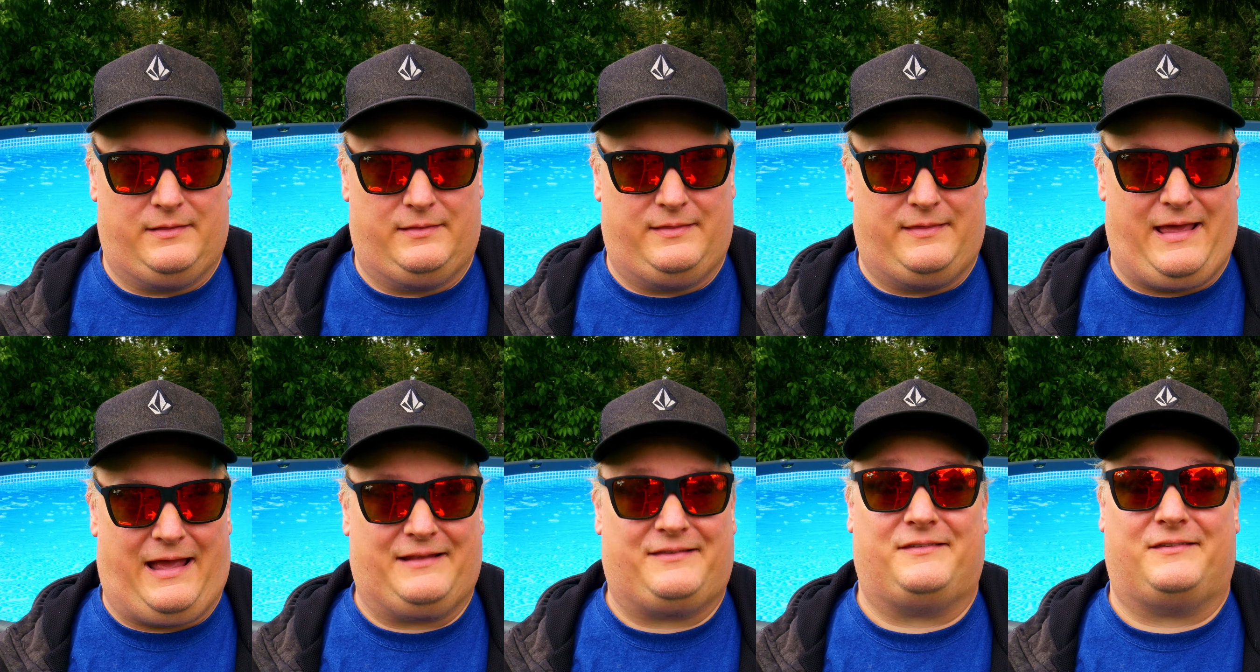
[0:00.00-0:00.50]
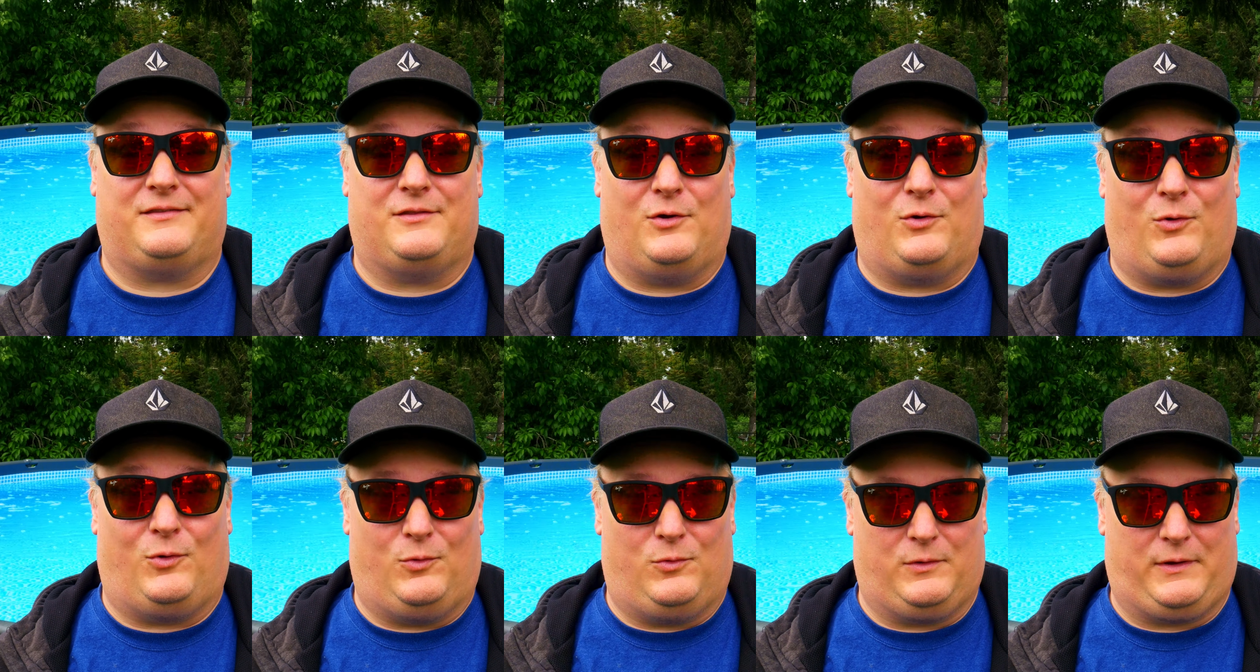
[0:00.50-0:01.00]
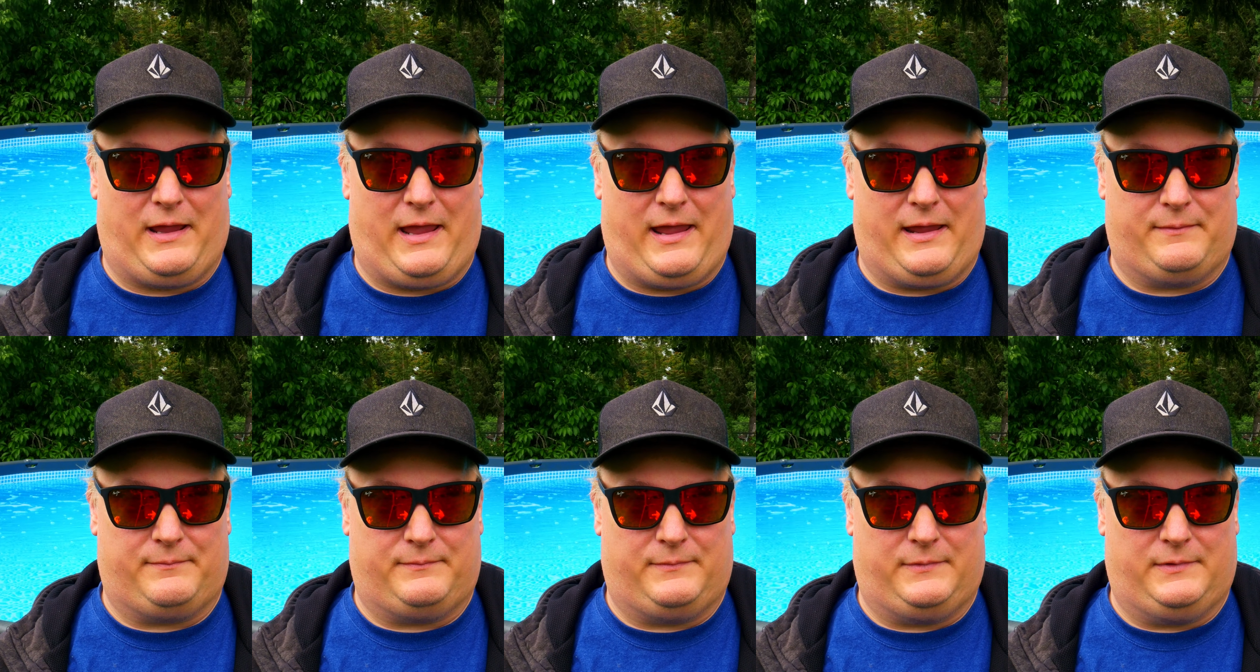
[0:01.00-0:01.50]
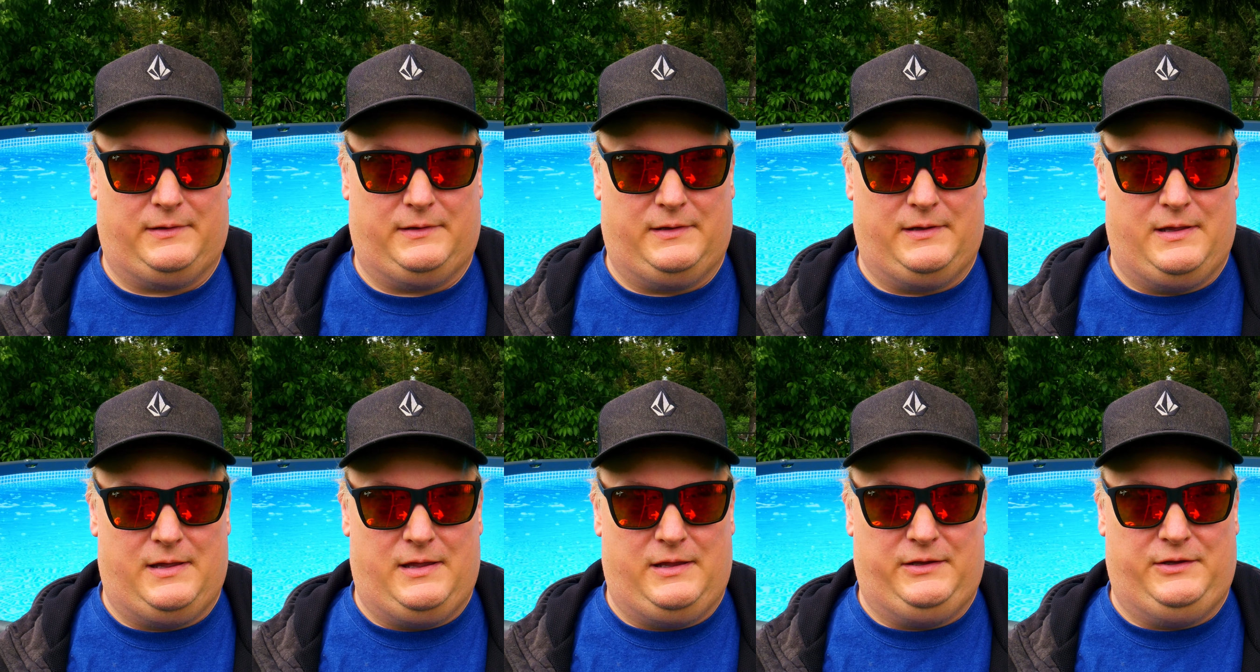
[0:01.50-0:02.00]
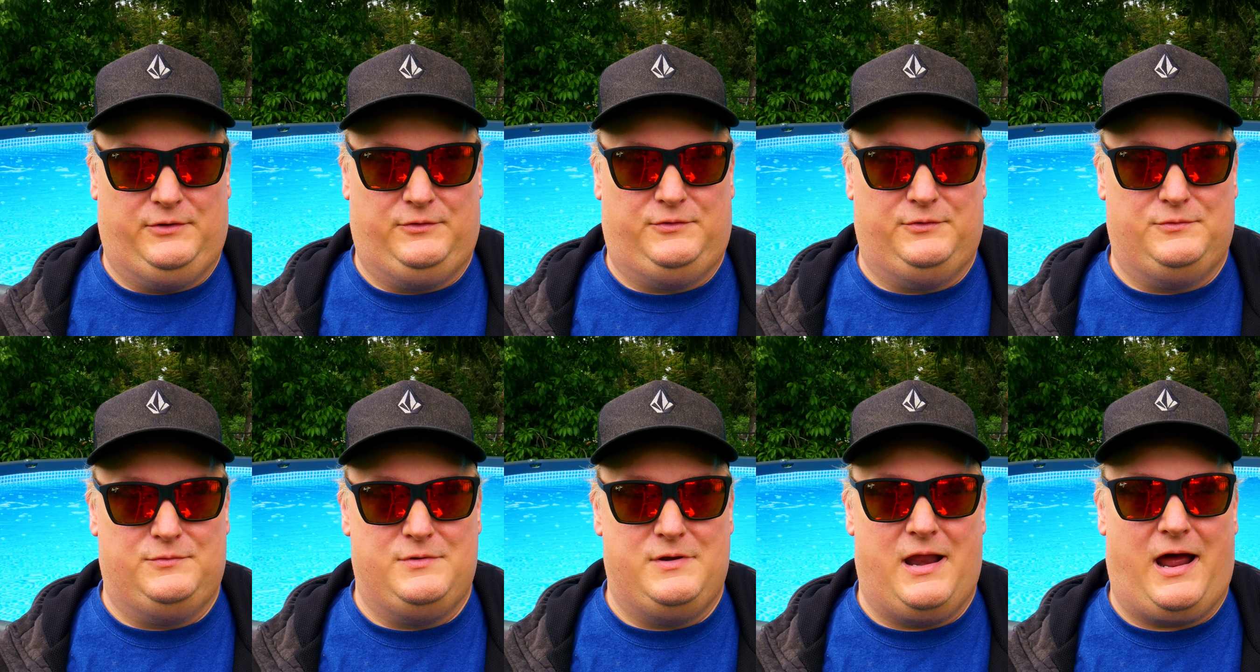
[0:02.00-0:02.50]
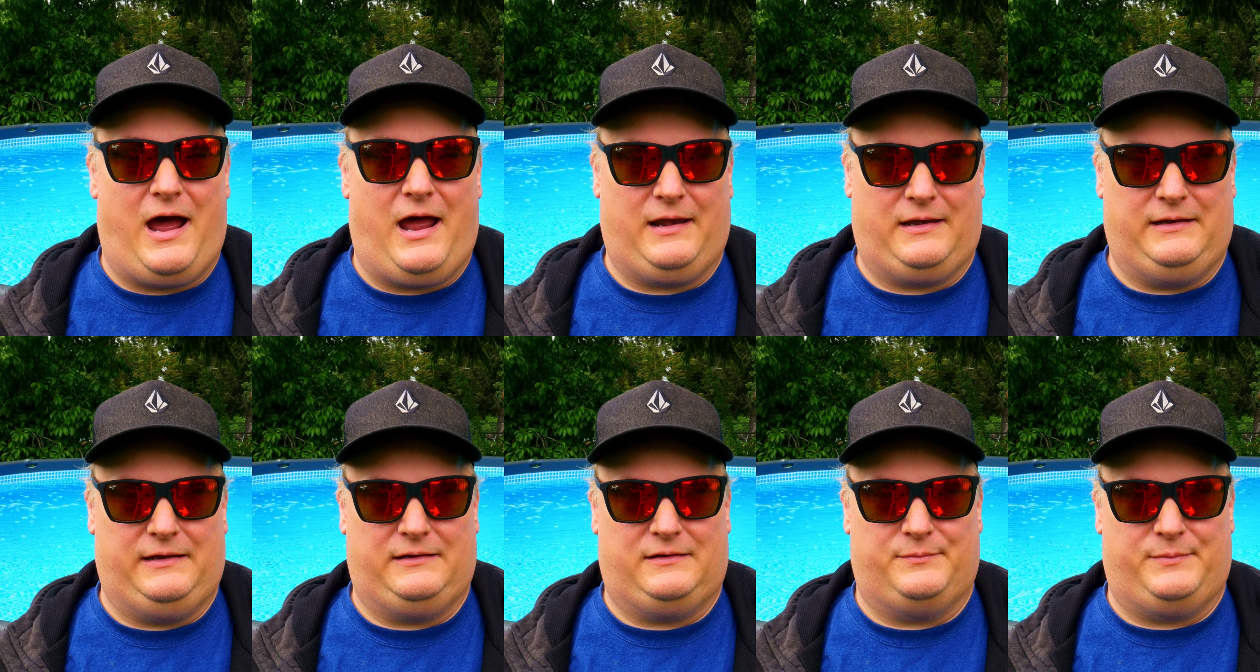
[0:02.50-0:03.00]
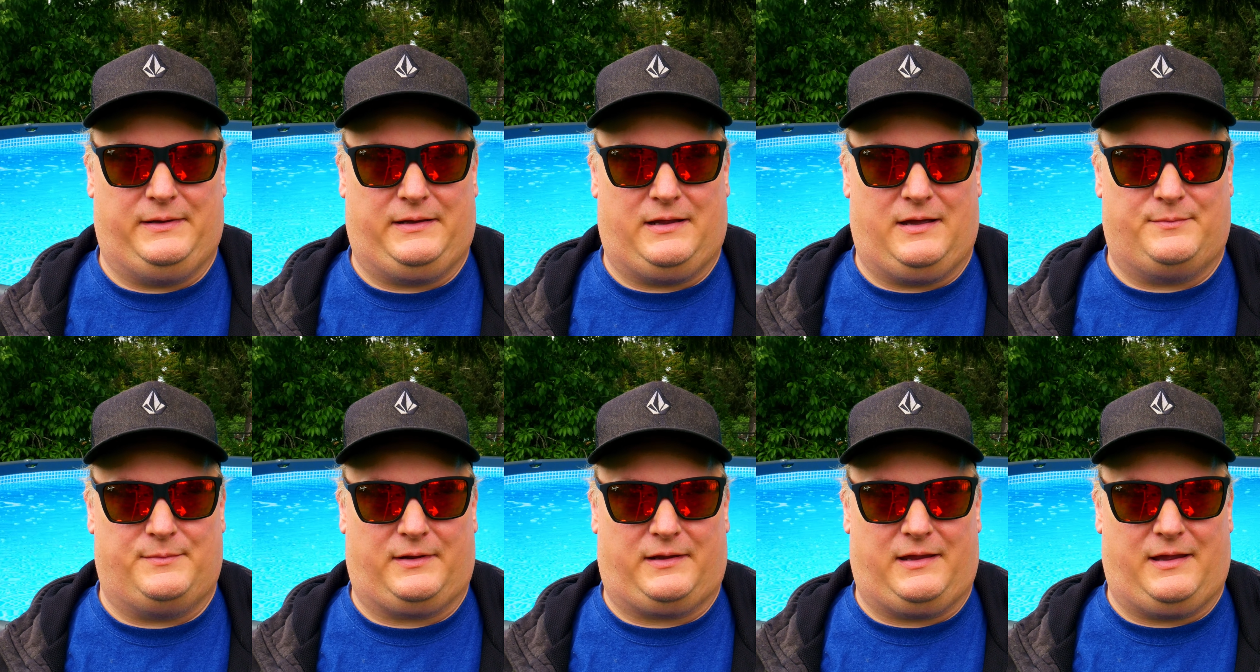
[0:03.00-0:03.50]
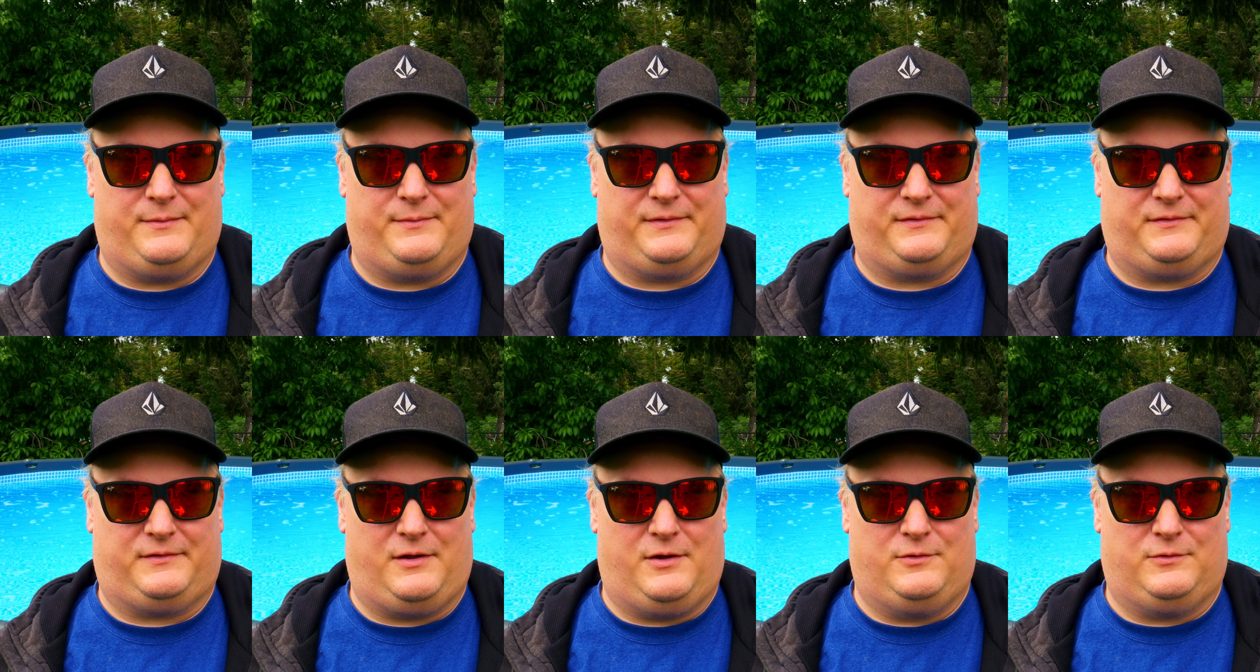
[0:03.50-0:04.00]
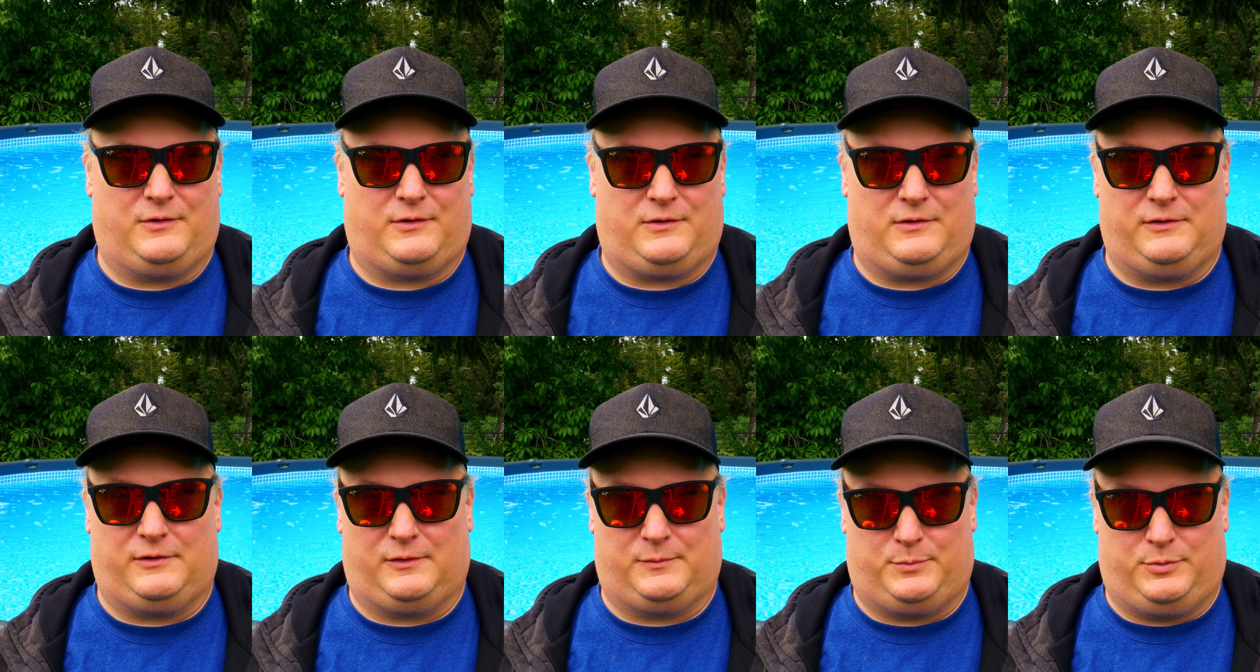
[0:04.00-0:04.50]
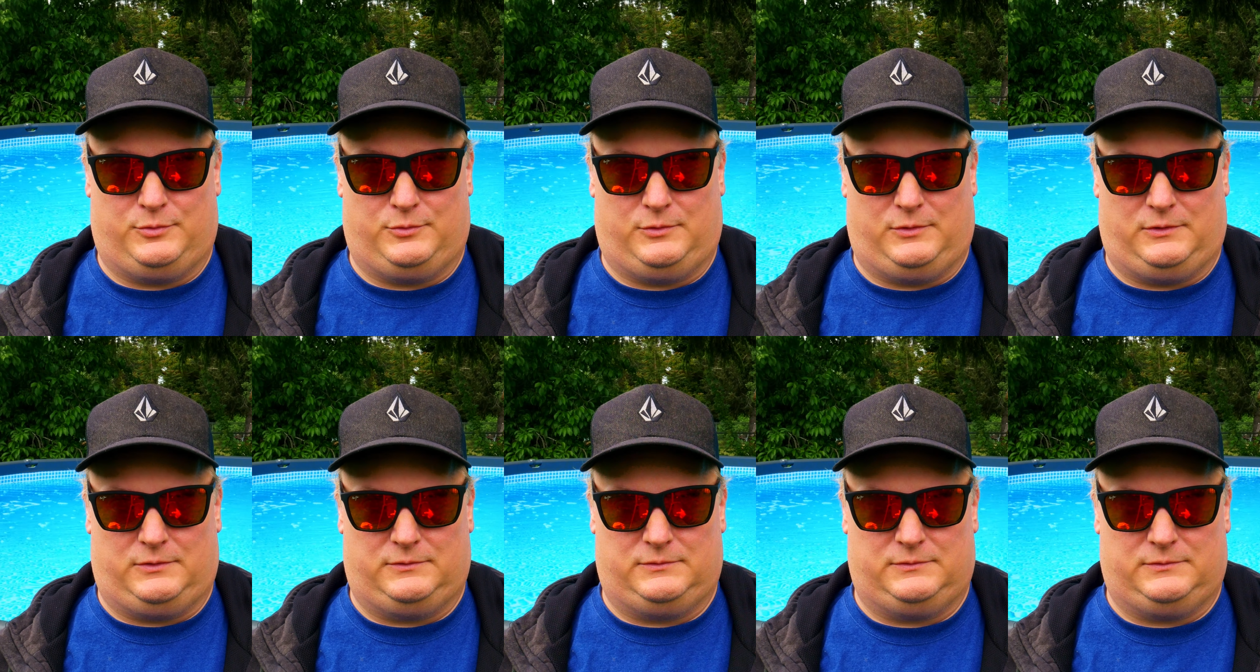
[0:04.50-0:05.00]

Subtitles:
That's the whole game. You do not need to become a chemist to own a clear pool.